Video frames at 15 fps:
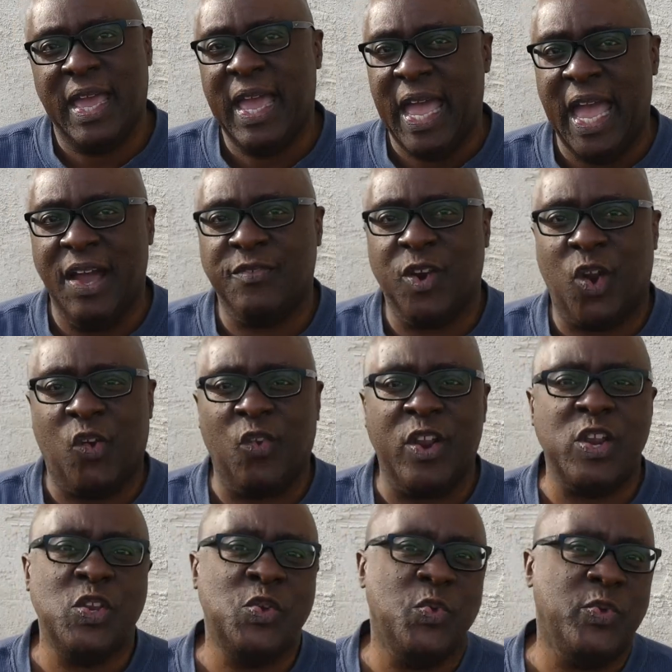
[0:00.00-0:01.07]
have a
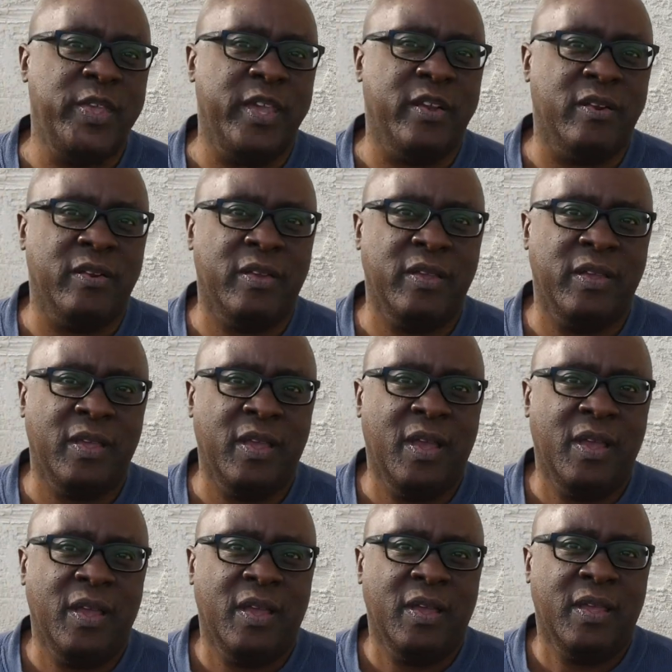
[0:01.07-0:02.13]
great new year.
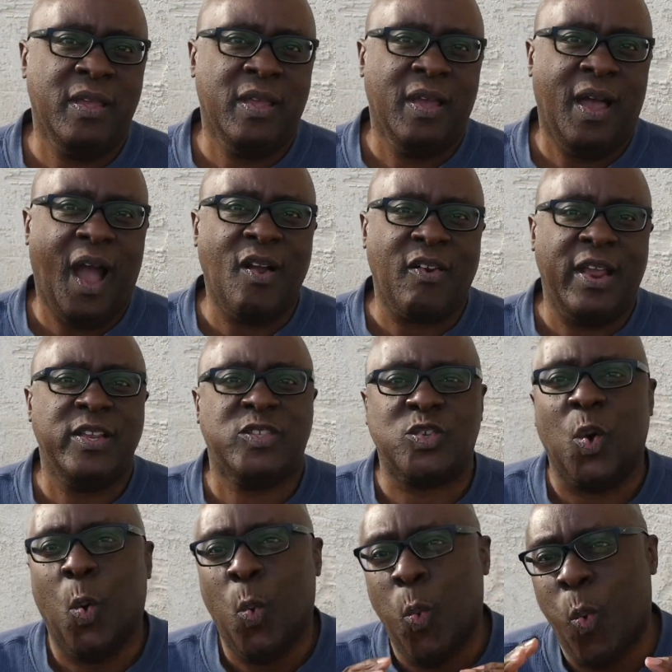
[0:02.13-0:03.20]
All right,
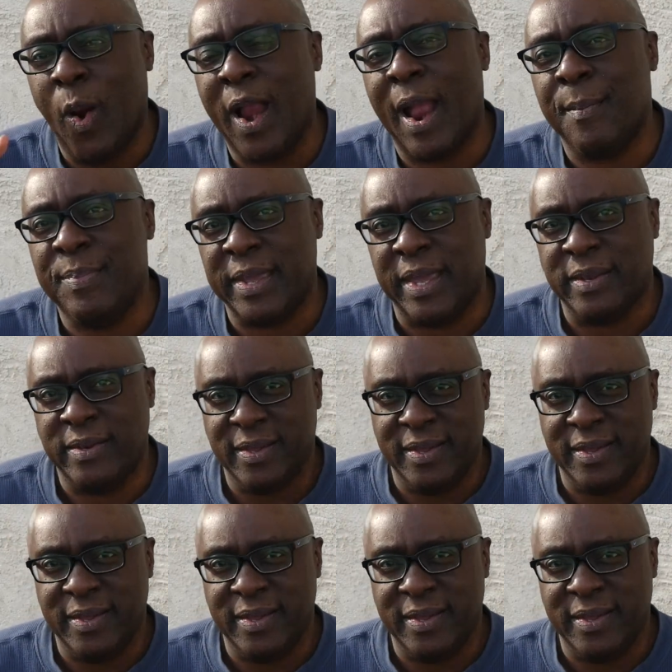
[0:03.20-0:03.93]
so where I been?